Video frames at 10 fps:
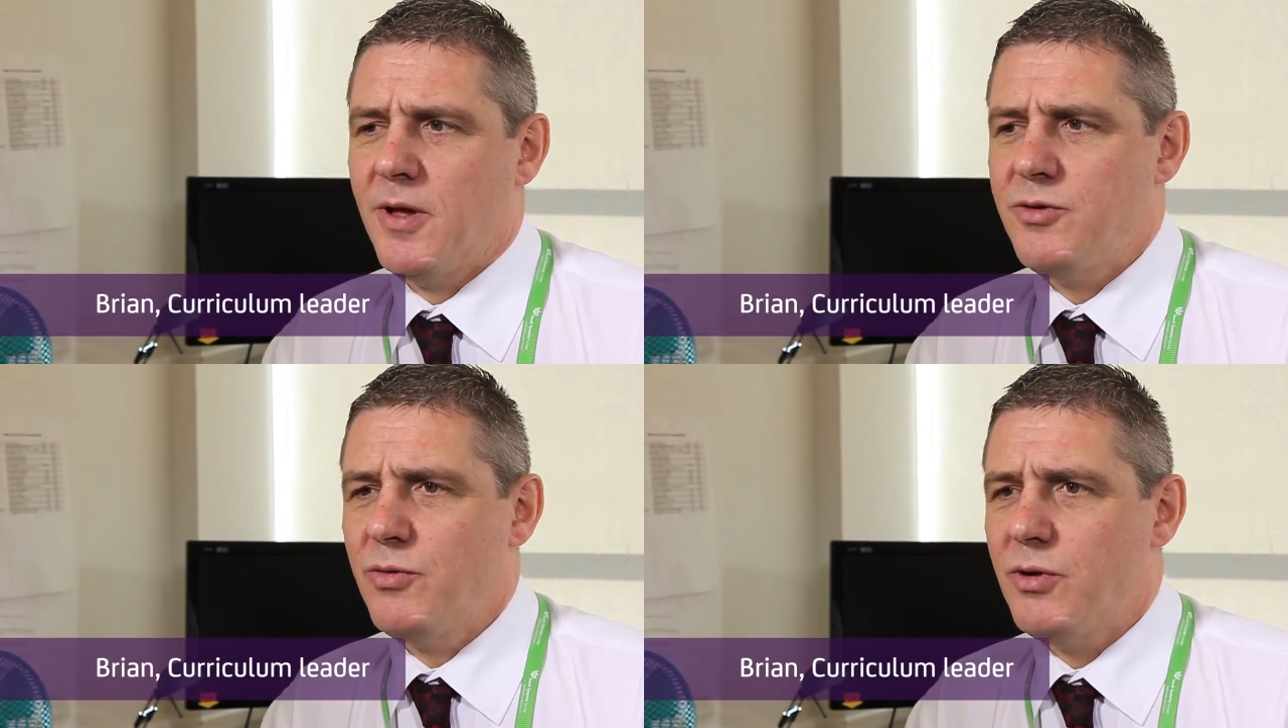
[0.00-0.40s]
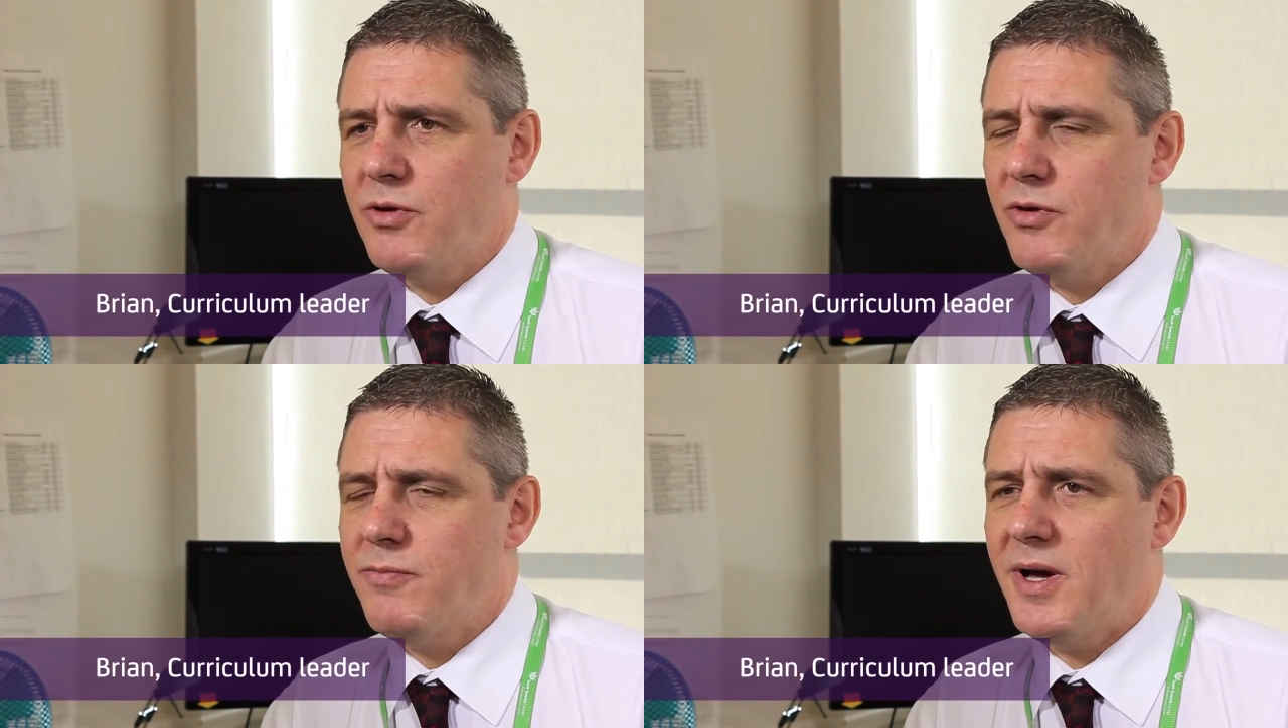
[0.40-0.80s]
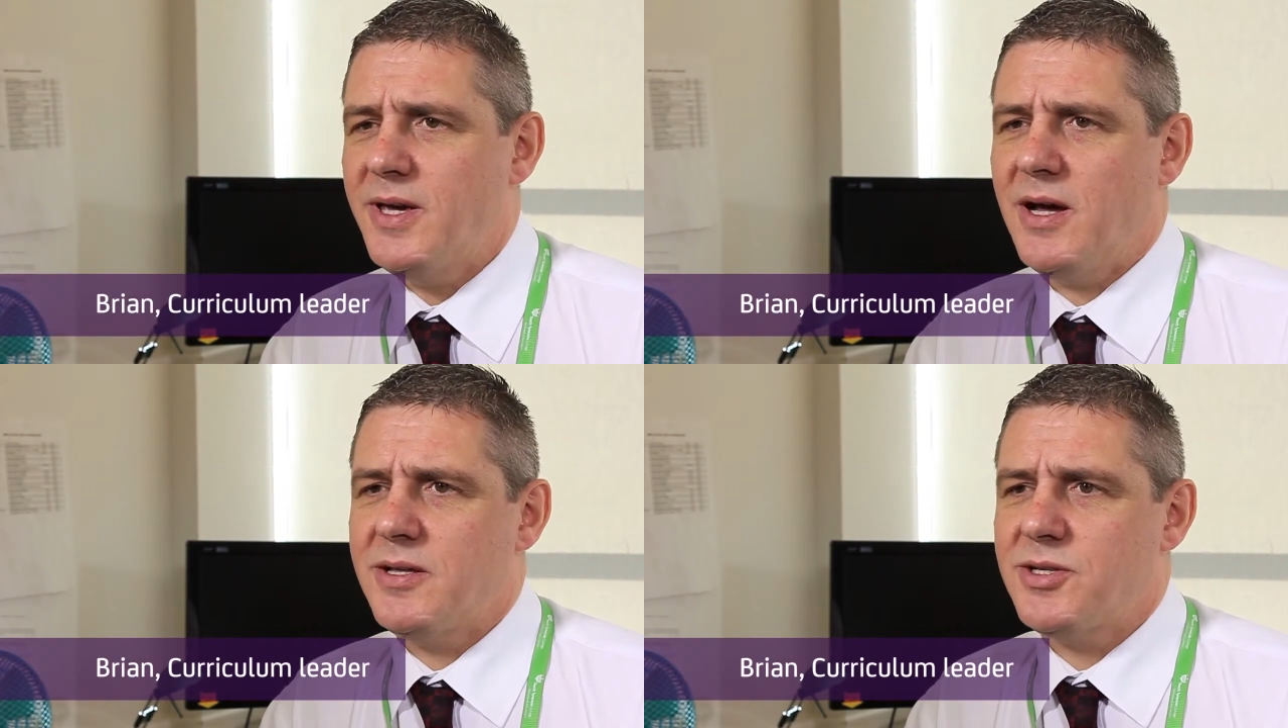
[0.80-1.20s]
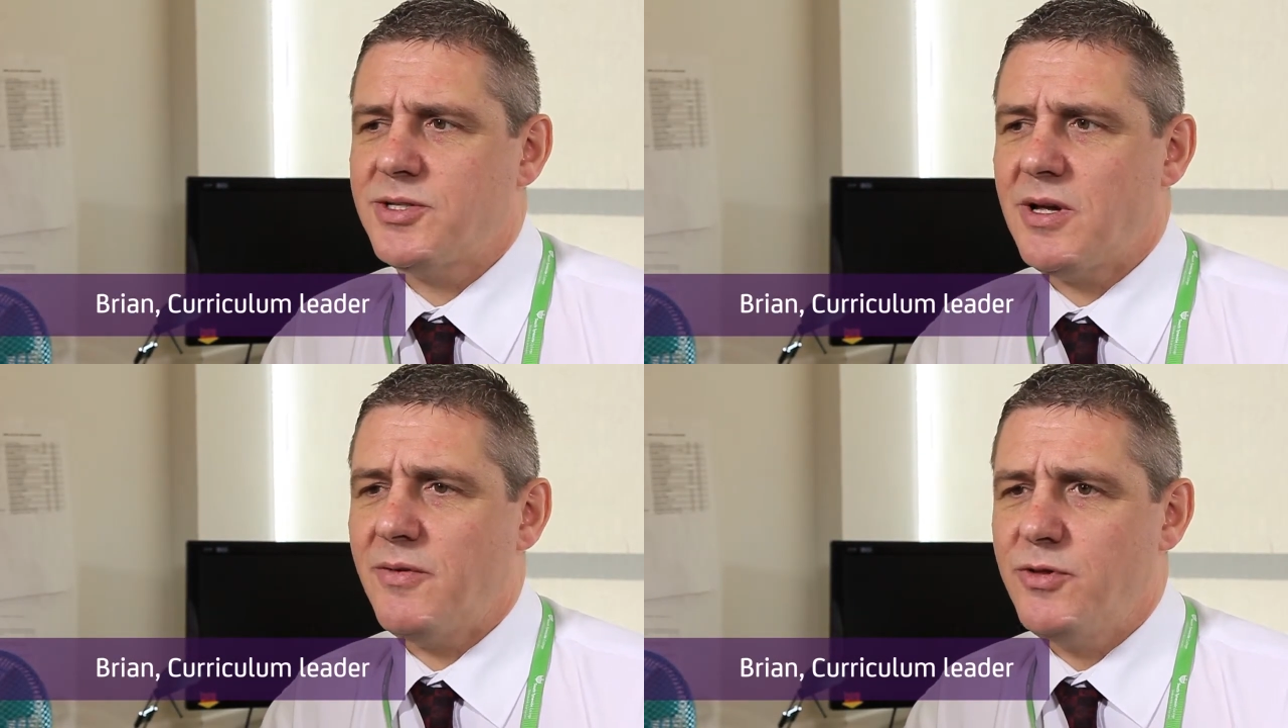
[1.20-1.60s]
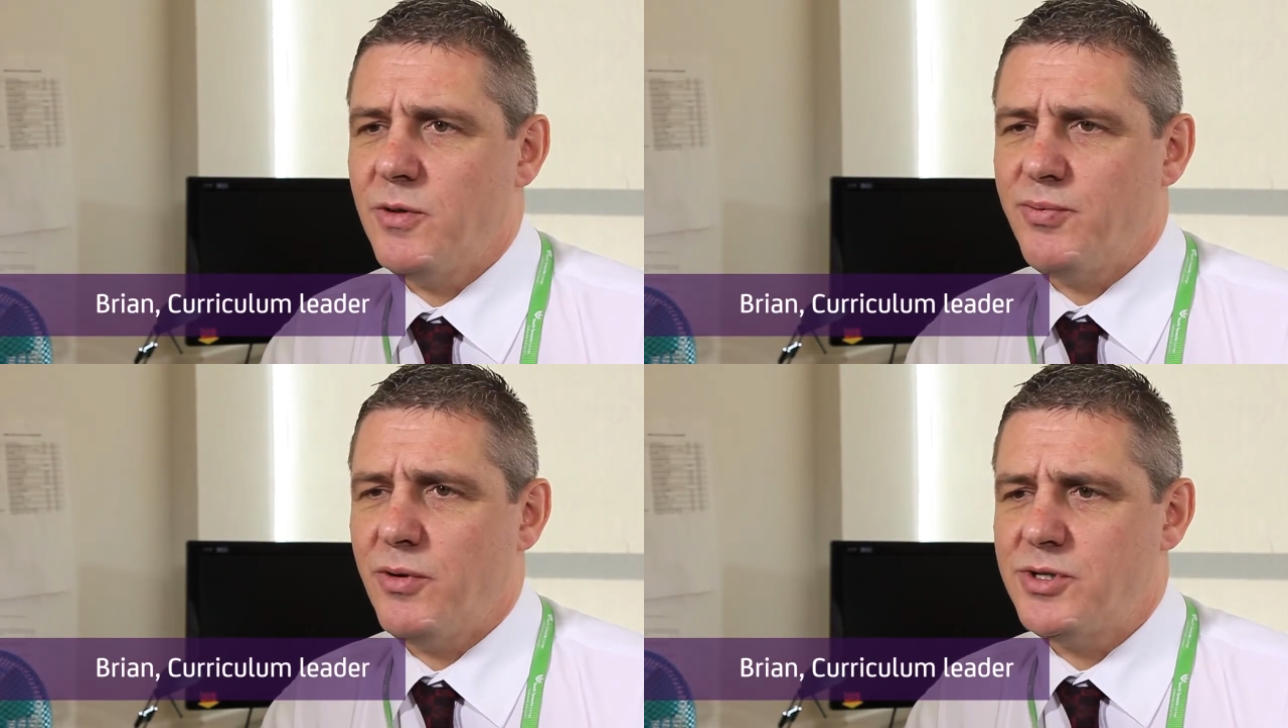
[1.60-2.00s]
No longer in my hands. After
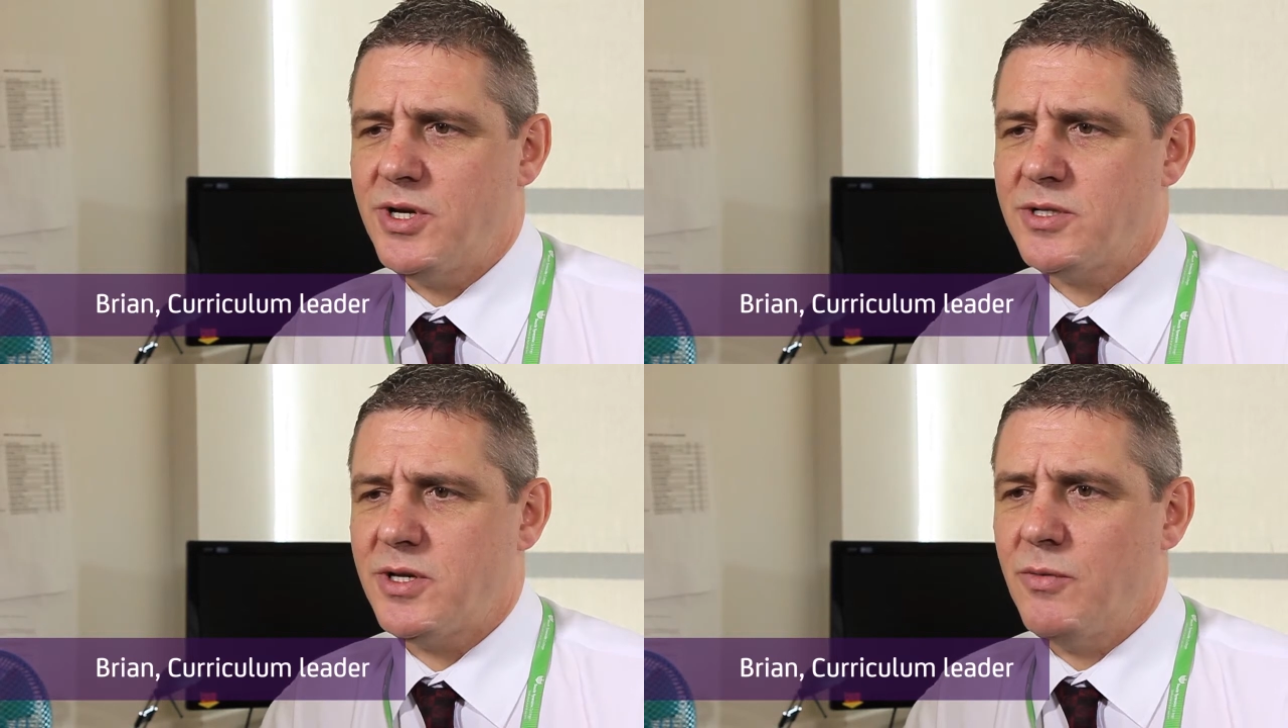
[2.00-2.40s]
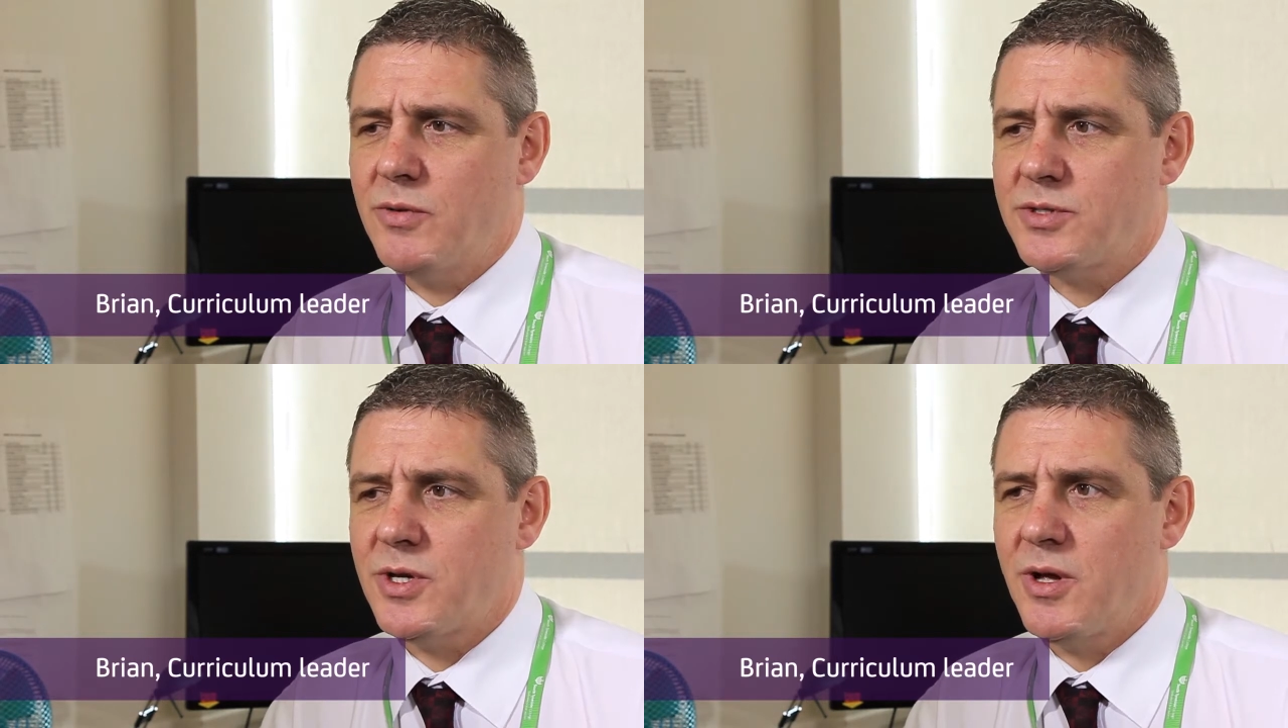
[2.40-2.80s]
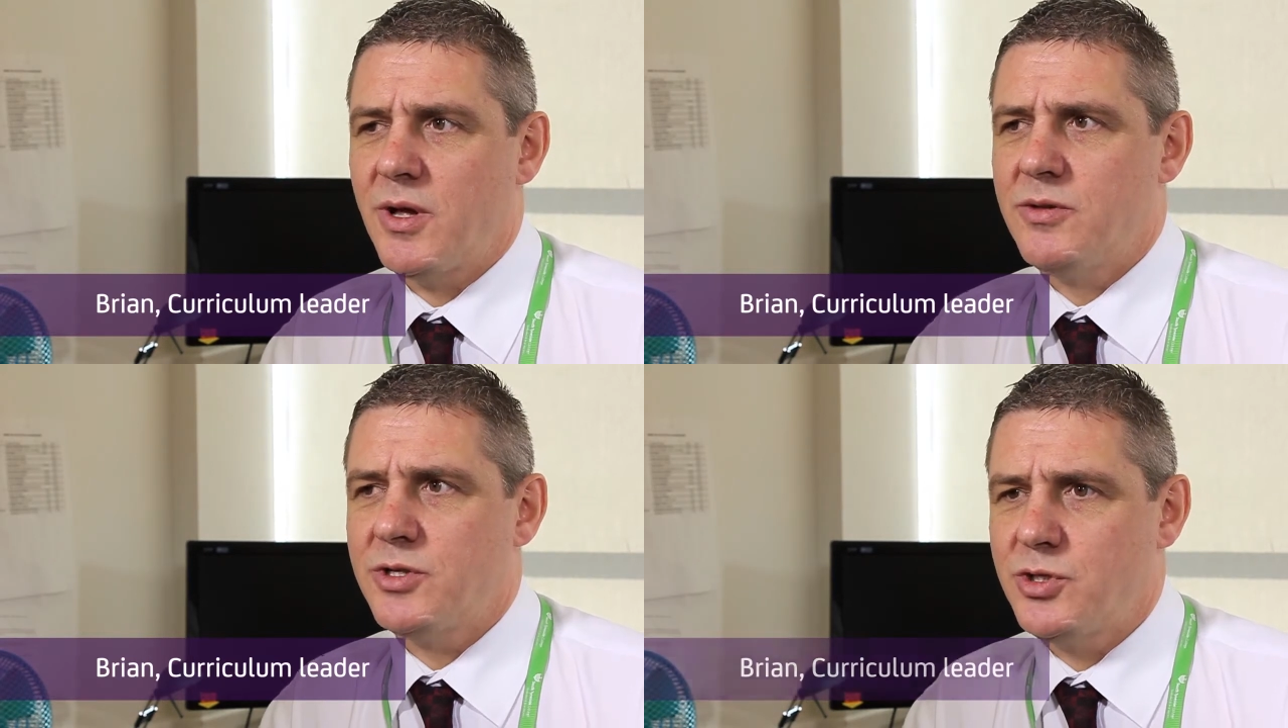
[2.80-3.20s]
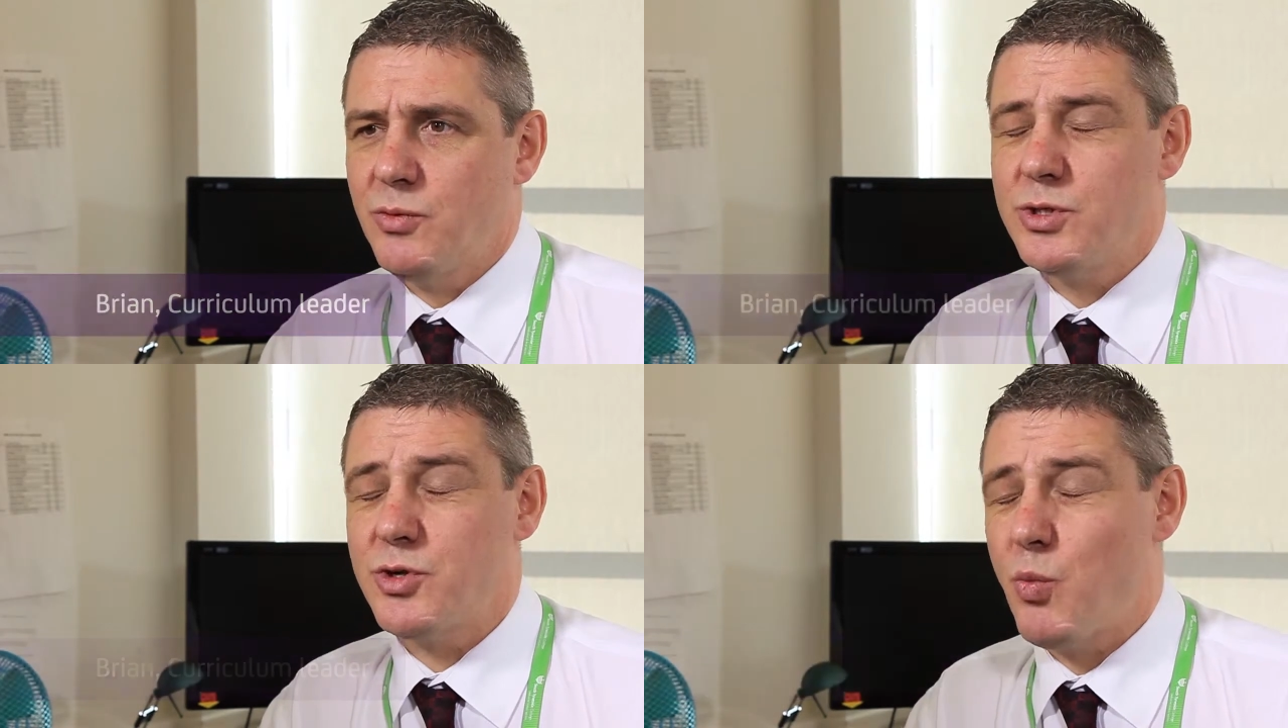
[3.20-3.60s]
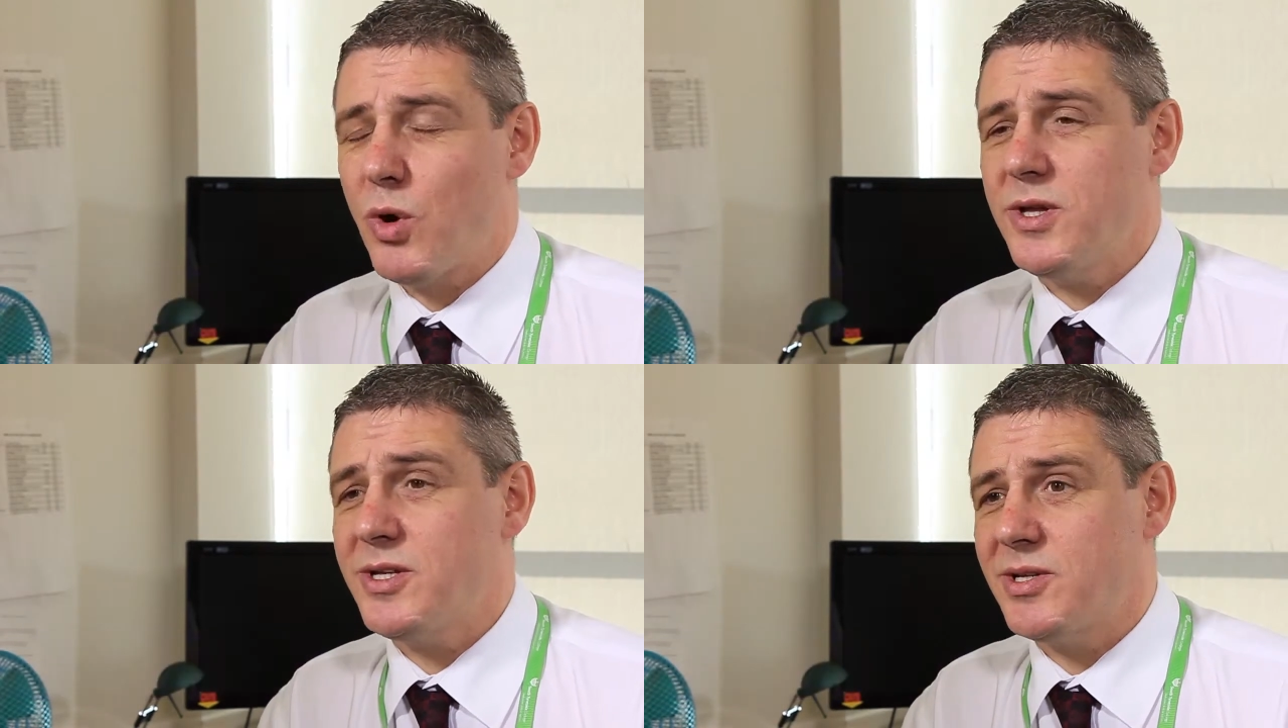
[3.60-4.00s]
the project, it was the students
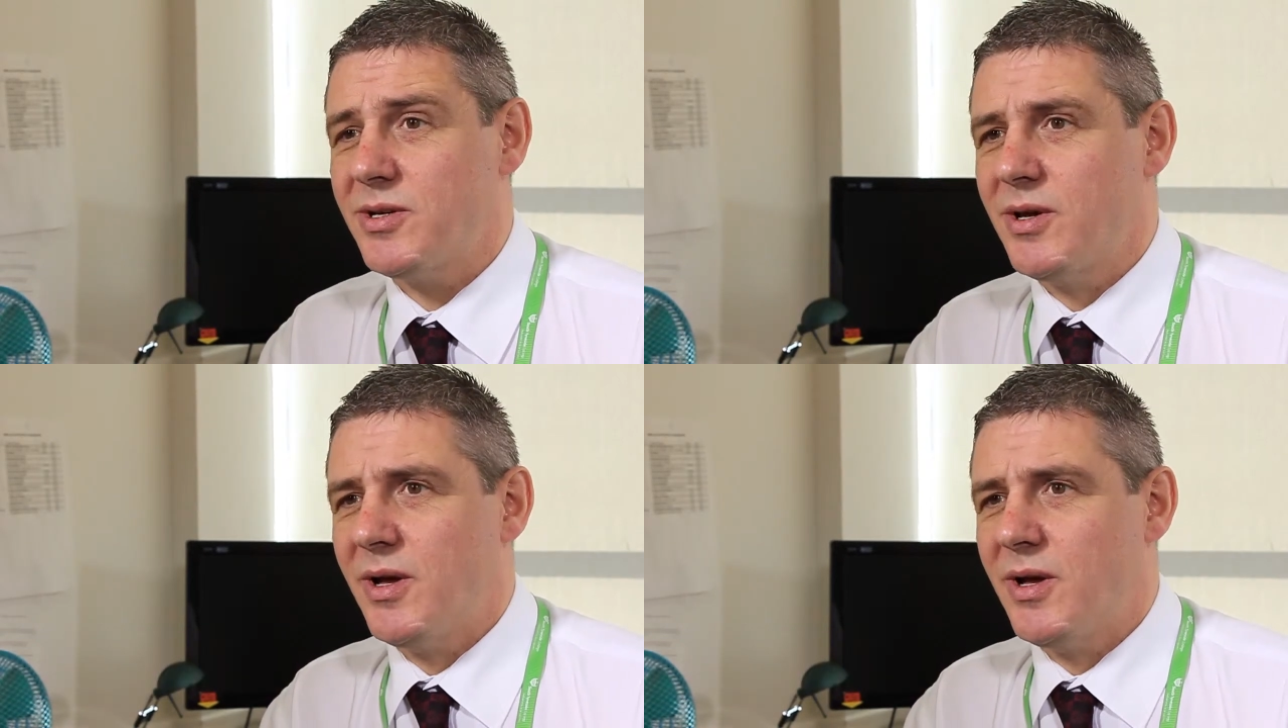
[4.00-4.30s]
want it.